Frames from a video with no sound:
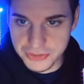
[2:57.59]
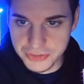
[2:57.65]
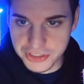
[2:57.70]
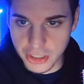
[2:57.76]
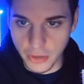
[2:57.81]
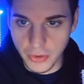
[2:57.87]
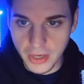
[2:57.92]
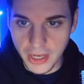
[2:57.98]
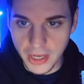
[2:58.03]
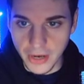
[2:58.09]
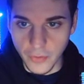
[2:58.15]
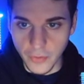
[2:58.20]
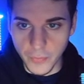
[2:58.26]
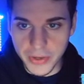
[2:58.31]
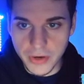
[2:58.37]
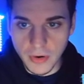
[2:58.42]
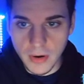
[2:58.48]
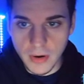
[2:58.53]
So
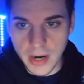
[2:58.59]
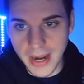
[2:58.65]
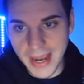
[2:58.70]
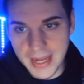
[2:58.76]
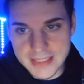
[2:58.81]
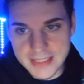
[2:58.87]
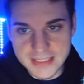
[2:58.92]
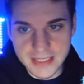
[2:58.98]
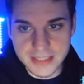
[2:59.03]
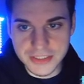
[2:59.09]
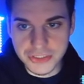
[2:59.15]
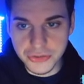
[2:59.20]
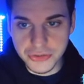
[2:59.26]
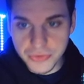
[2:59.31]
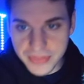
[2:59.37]
we are at two